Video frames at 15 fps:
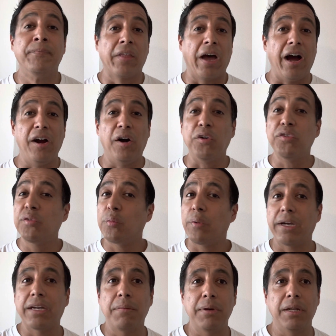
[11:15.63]
I also
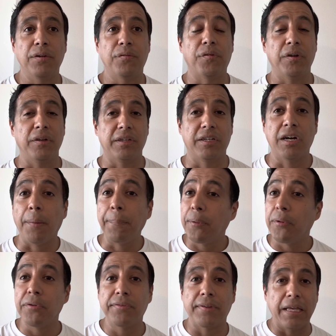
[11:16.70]
recommend it for
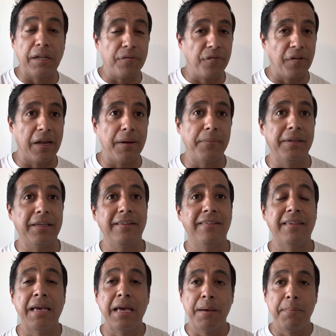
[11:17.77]
couples and
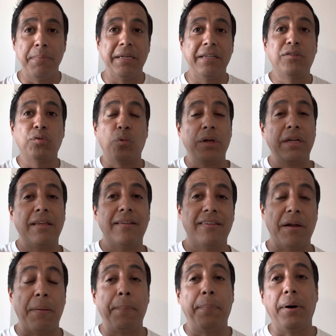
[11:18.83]
families, mid-20s
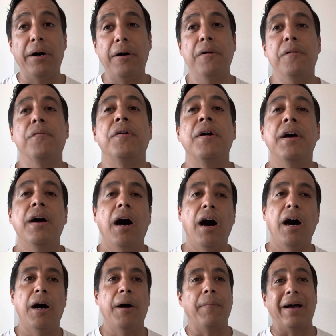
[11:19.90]
and above.
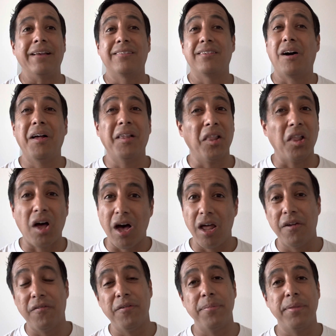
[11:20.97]
I saw a lot
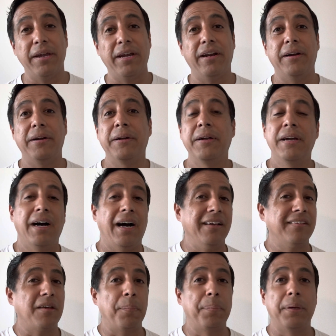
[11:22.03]
of them there. I
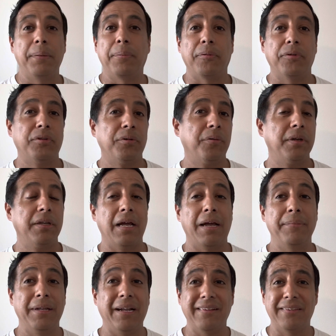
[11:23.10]
saw people doing,
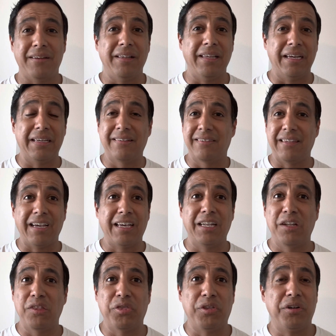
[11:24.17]
I saw like second
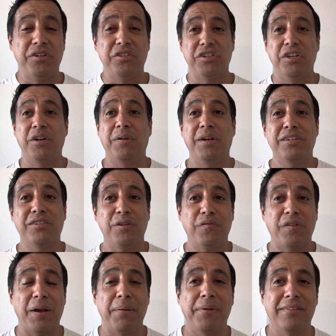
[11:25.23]
and third generation
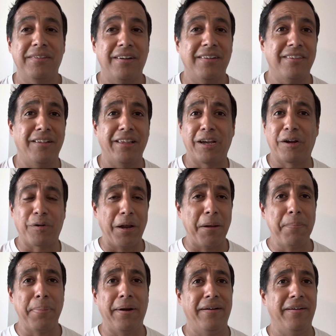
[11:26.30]
families there. I saw like
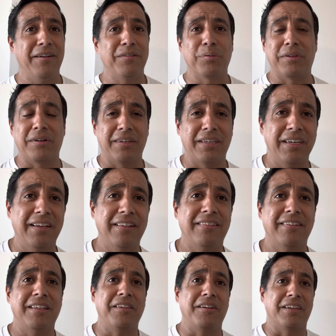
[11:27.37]
grandparents with their kids
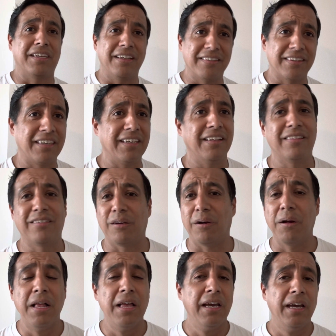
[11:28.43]
and then their kids.
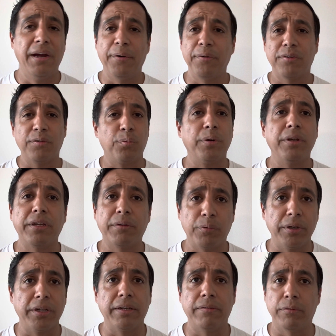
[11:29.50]
So it was a really,
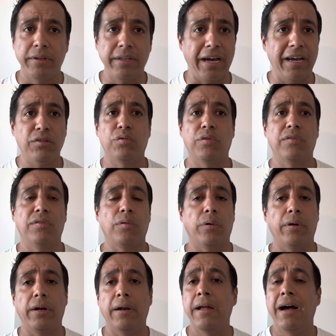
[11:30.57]
really nice
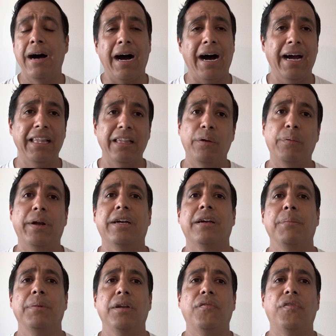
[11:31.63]
resort. Highly
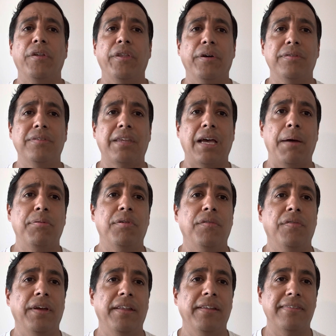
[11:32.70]
recommend it for those types
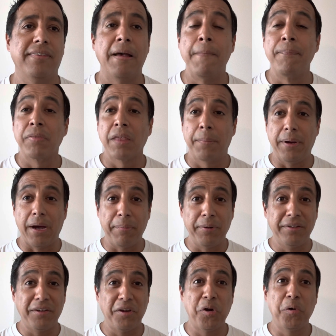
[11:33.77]
of events. But I'm going
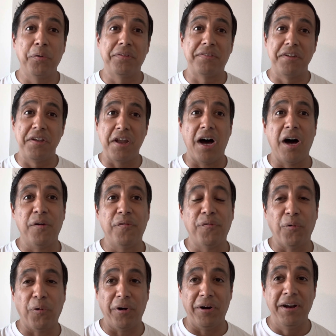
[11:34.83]
to tell you who it's not
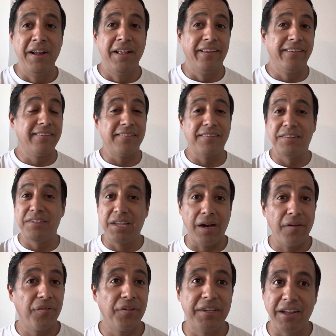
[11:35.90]
for. This is
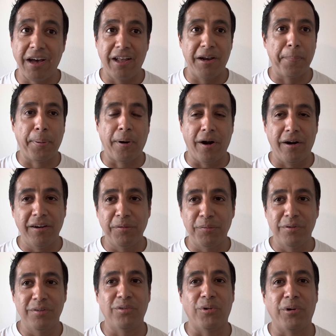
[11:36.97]
definitely not a party
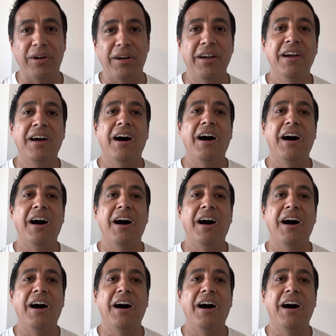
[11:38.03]
resort.